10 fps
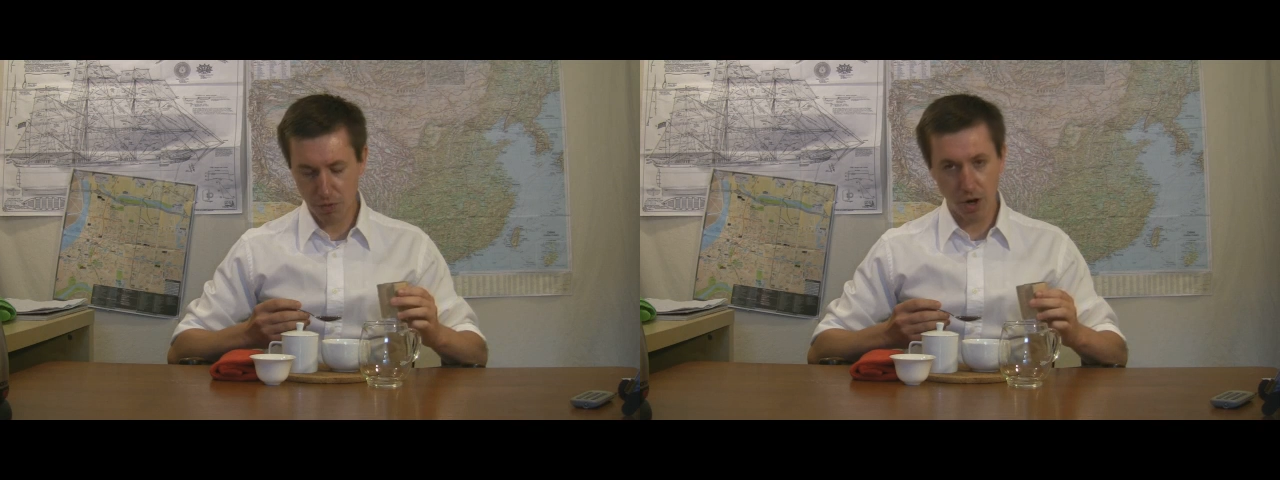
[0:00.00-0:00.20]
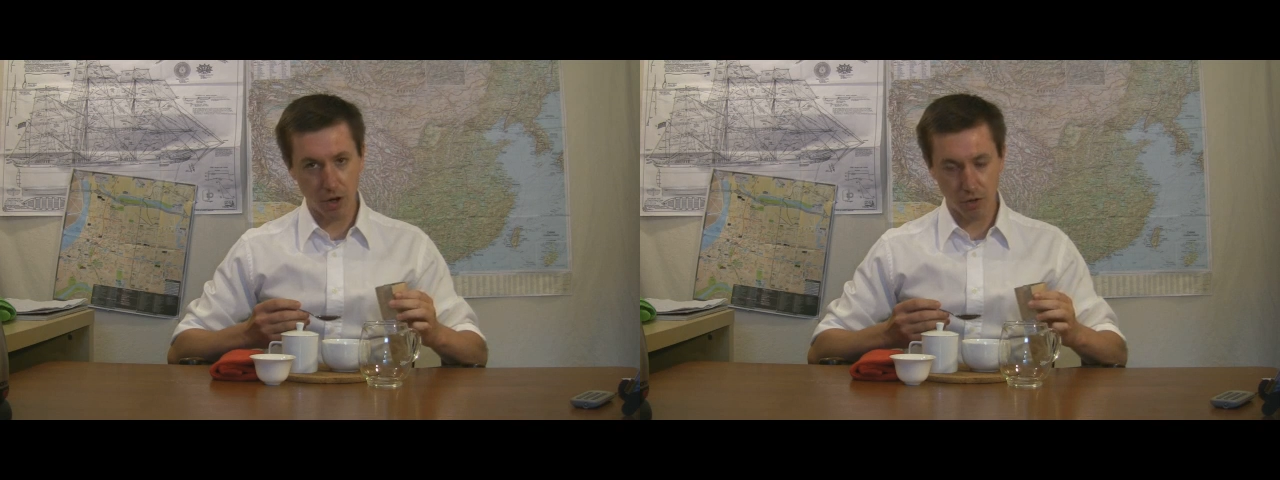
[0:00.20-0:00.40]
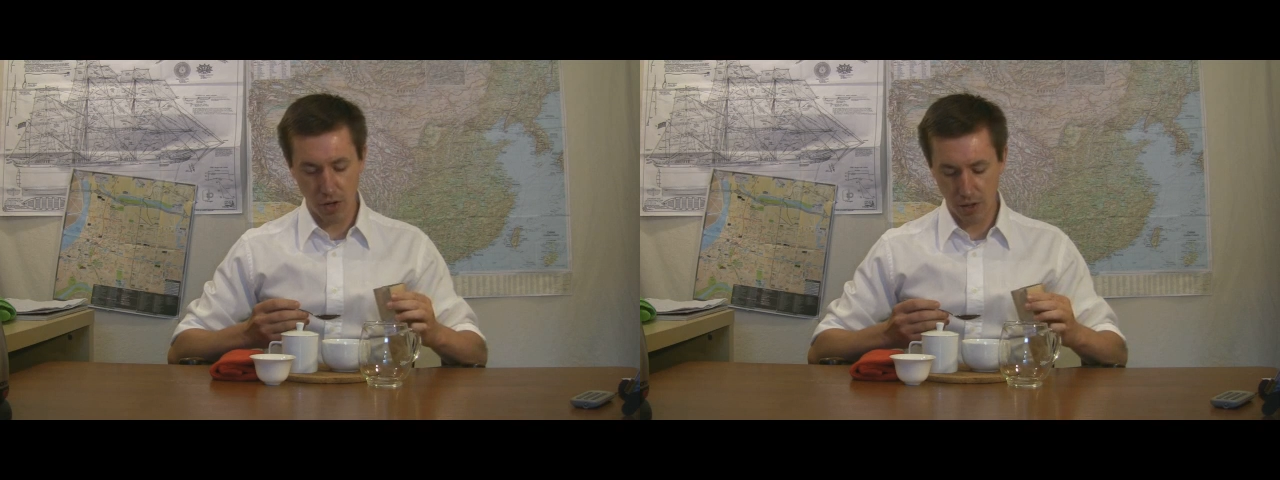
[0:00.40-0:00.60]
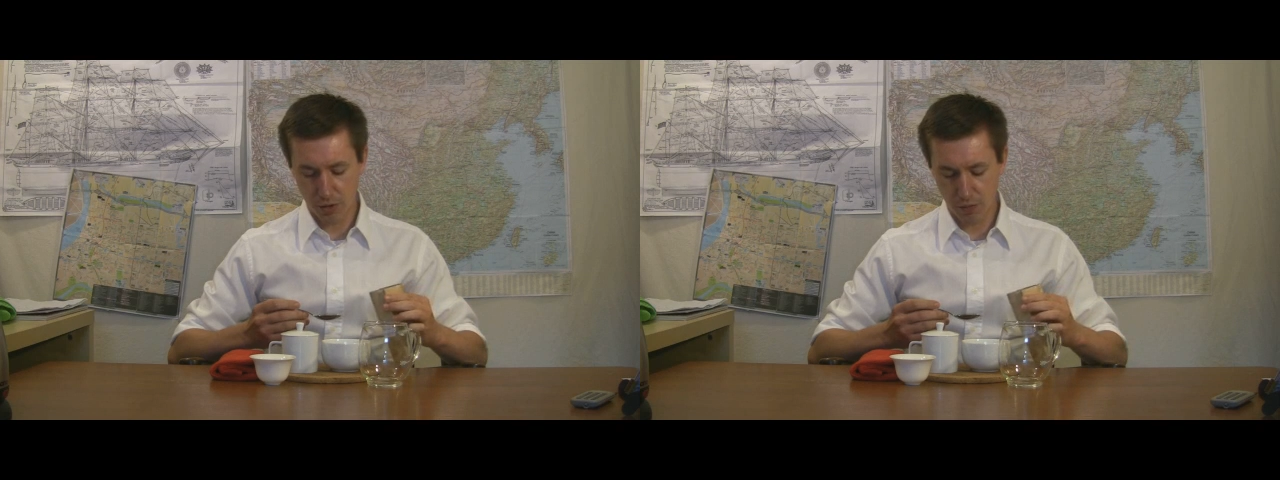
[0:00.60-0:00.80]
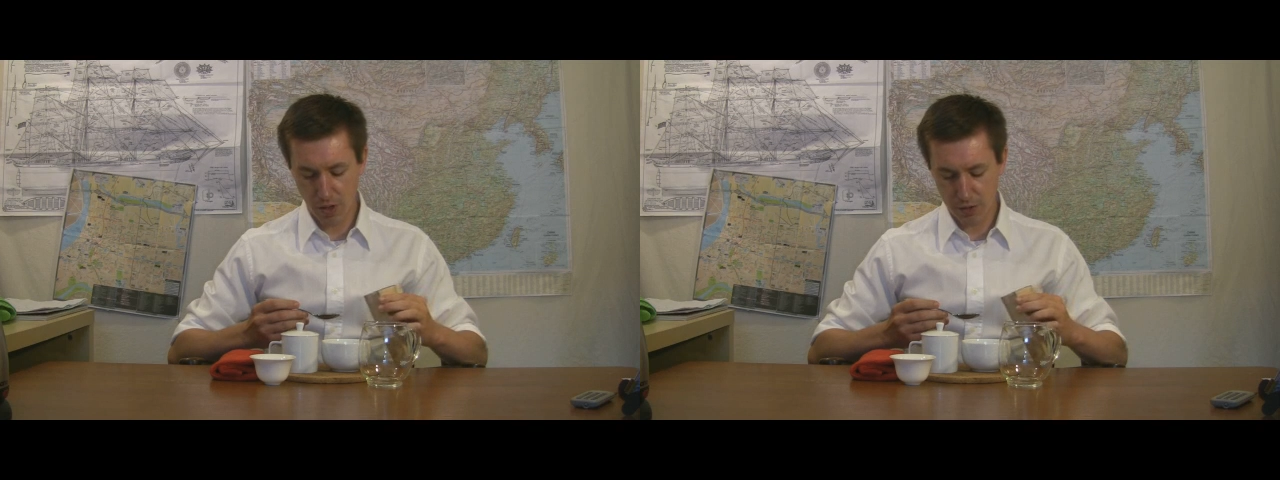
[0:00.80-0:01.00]
dark
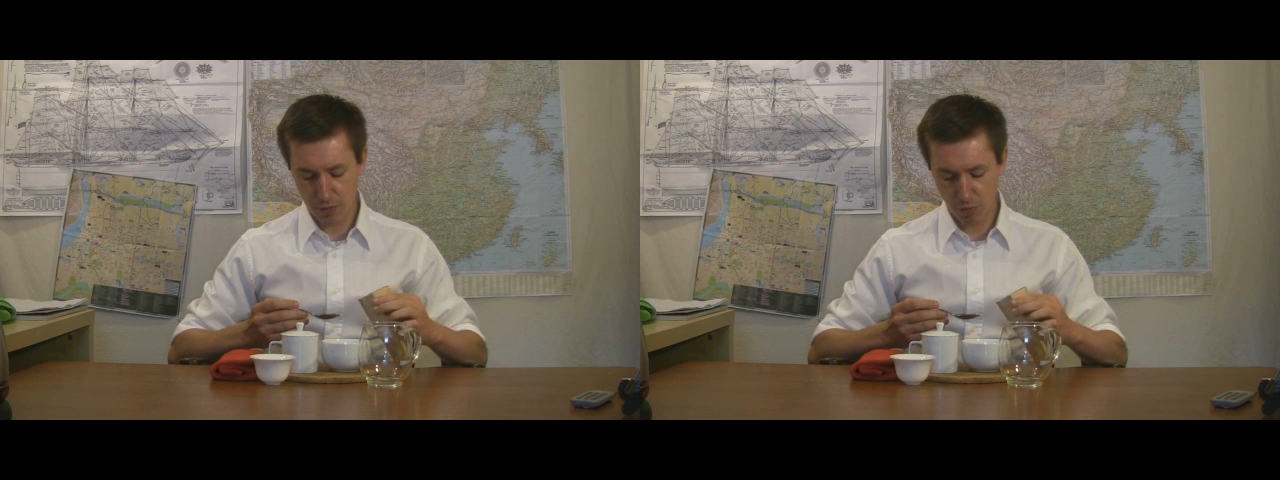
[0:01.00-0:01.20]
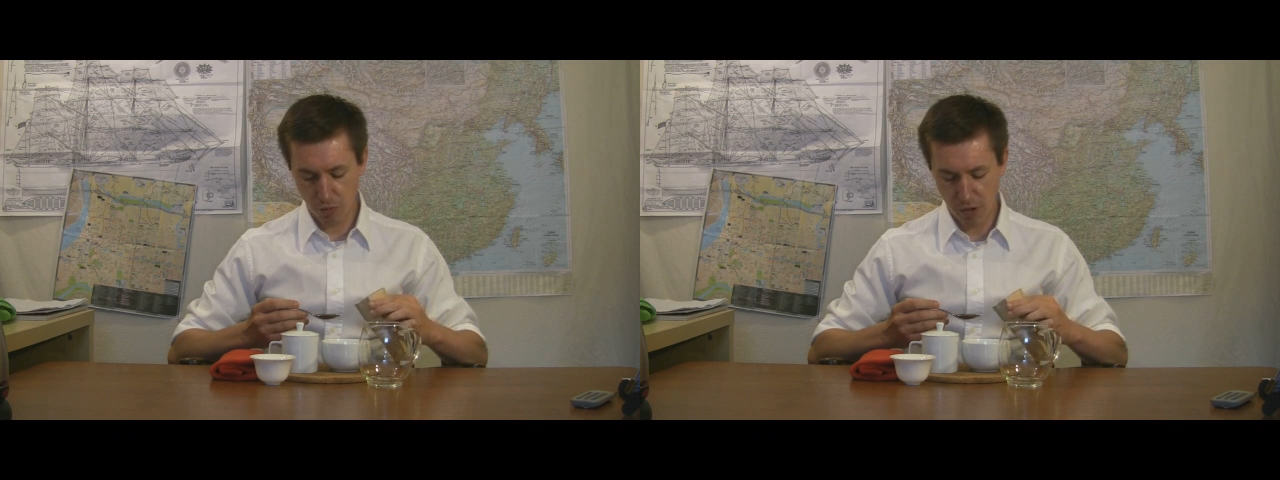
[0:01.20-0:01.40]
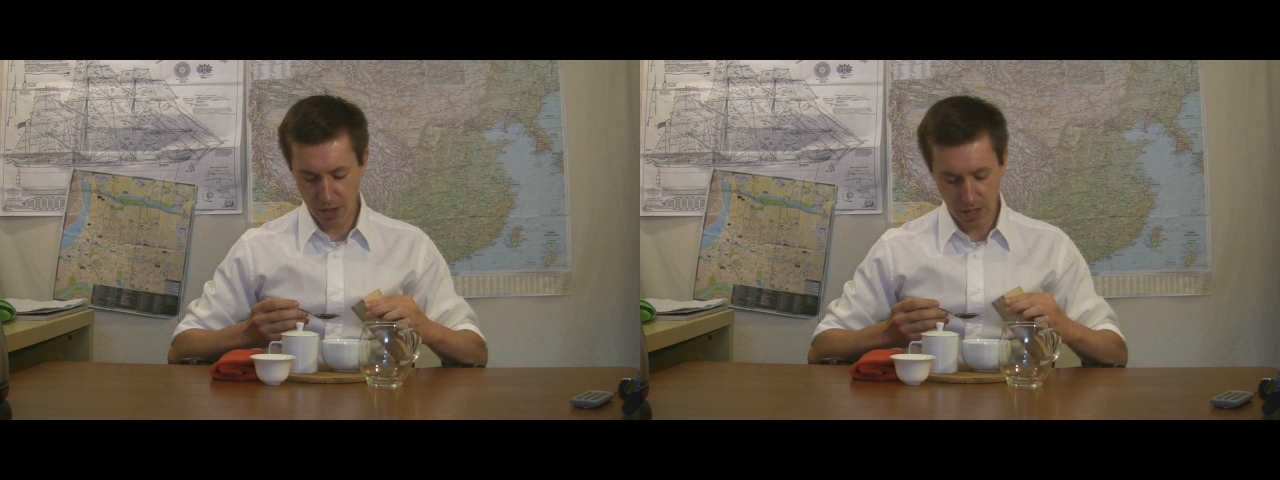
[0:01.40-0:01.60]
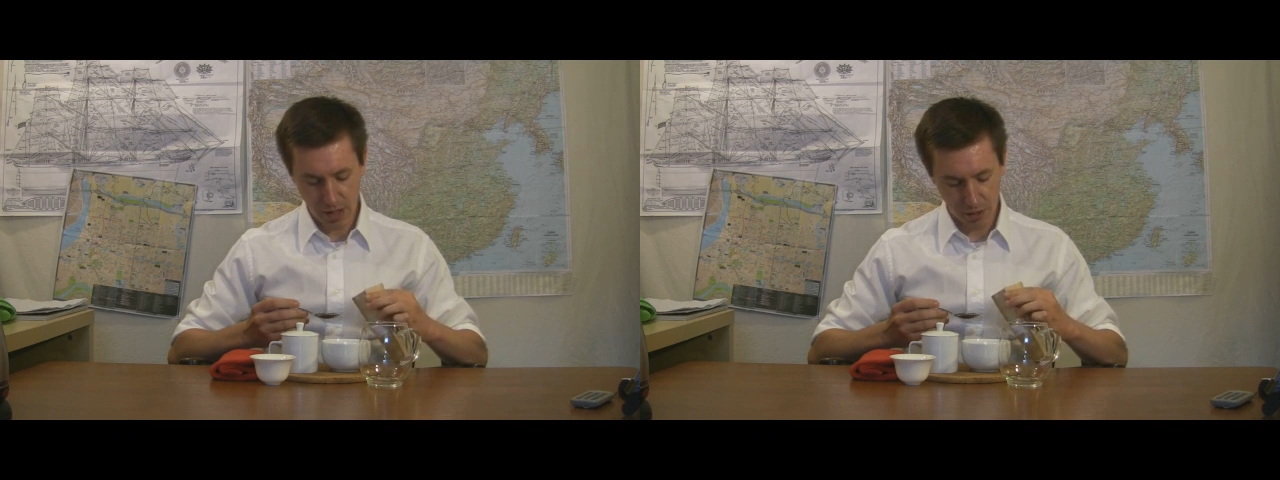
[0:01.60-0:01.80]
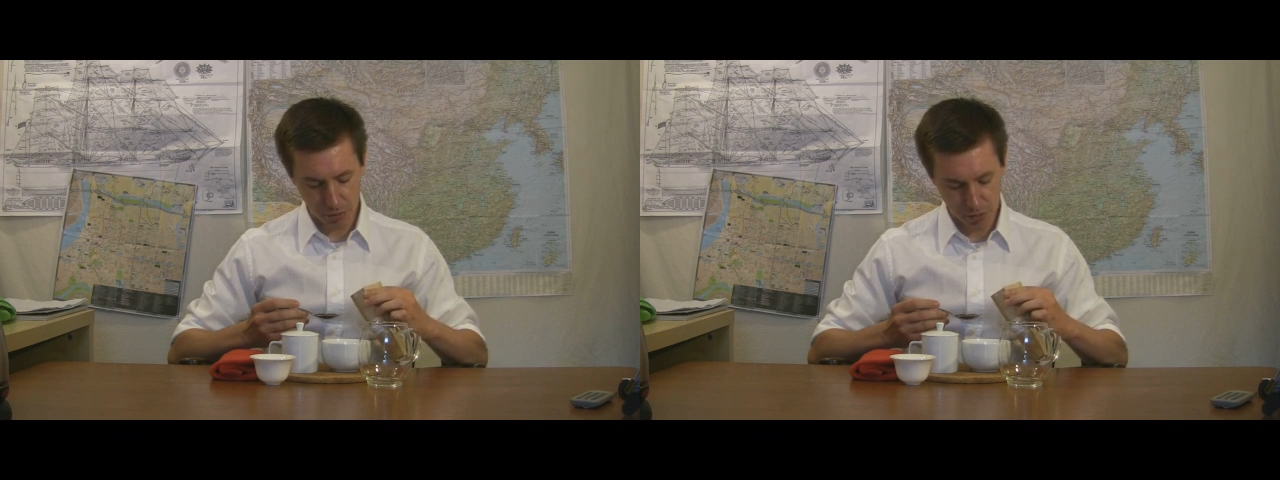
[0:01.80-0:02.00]
greens, you've got some green
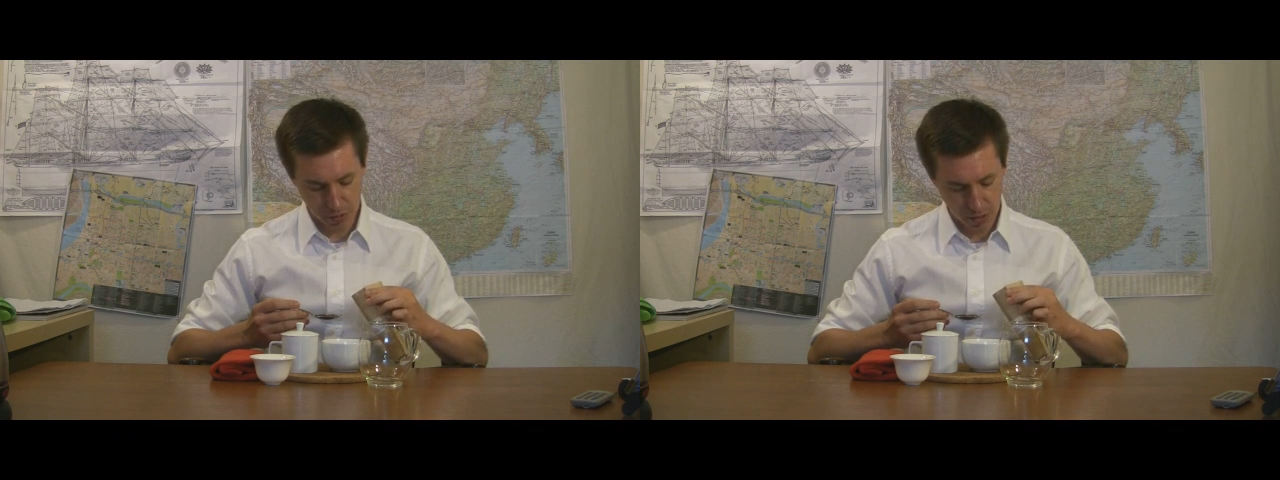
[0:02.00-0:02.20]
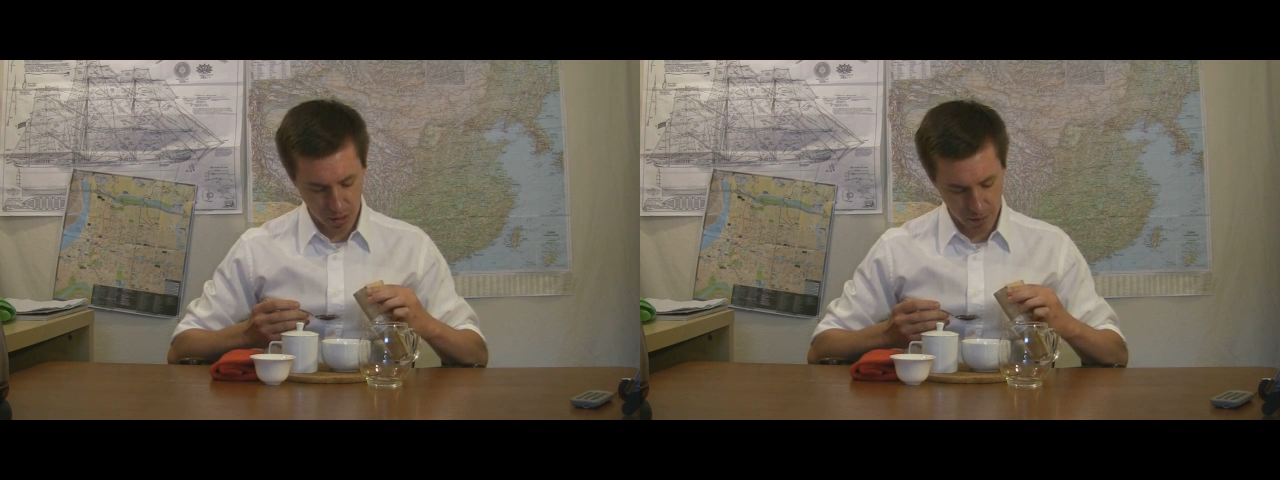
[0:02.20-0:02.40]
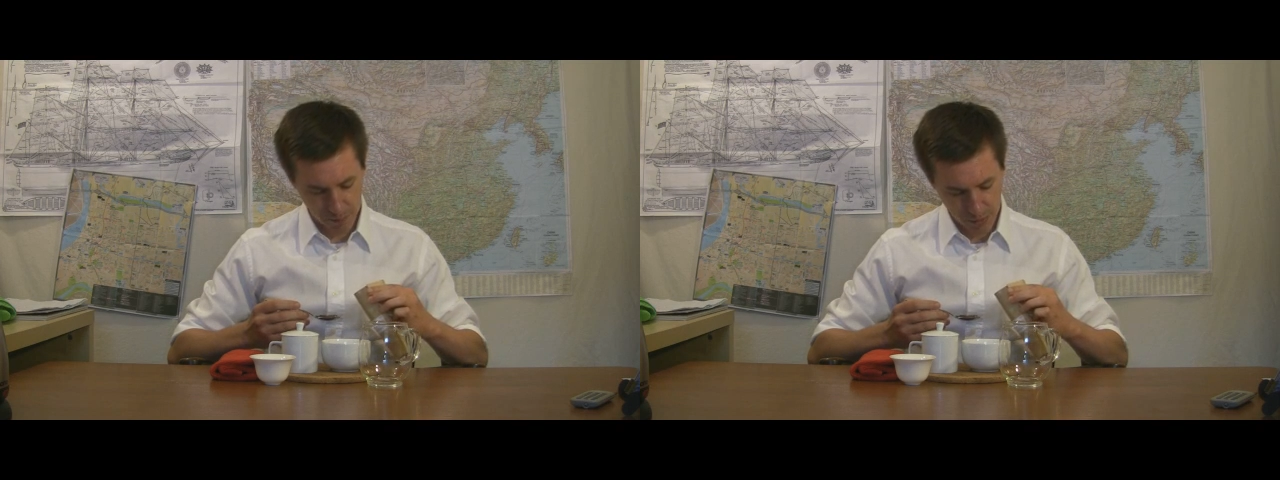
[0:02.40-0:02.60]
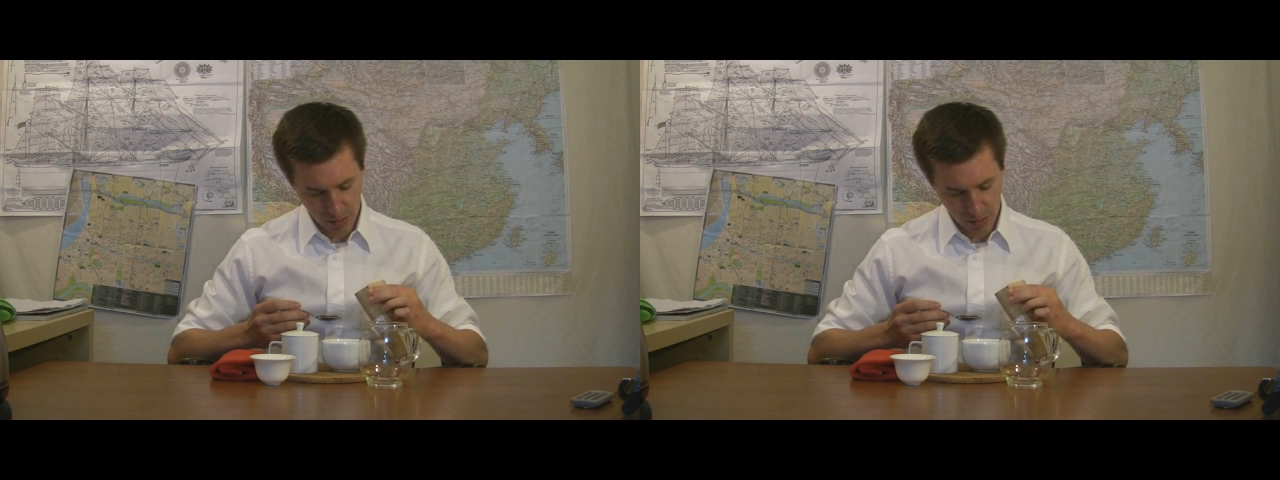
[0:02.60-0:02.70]
yellows in there.